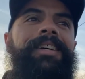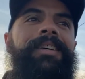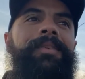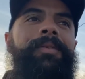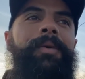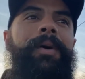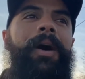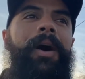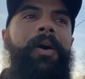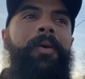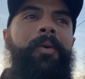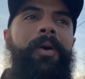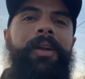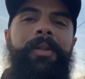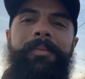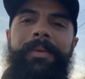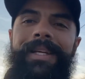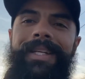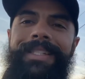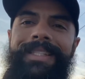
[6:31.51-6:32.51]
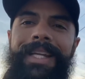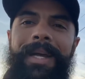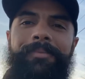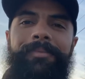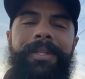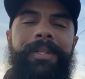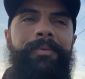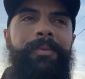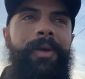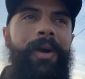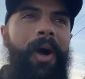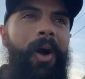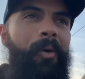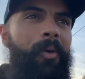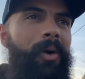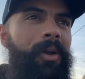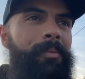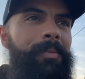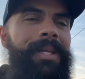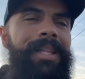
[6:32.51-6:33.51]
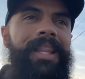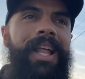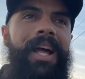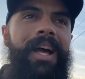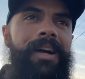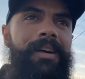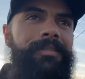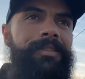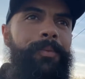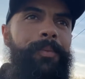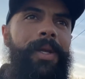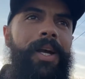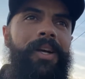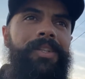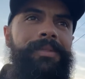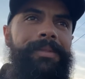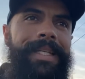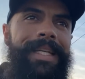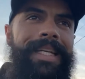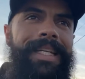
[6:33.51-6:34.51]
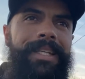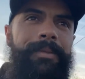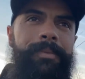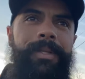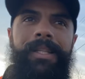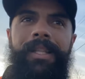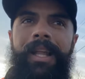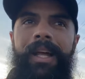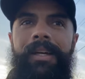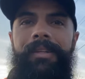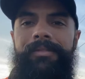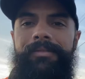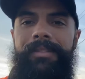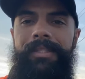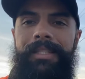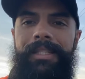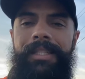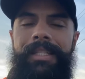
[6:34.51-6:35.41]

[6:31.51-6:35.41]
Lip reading: We all want to be accepted. We all want to be loved, and we all need to be loved.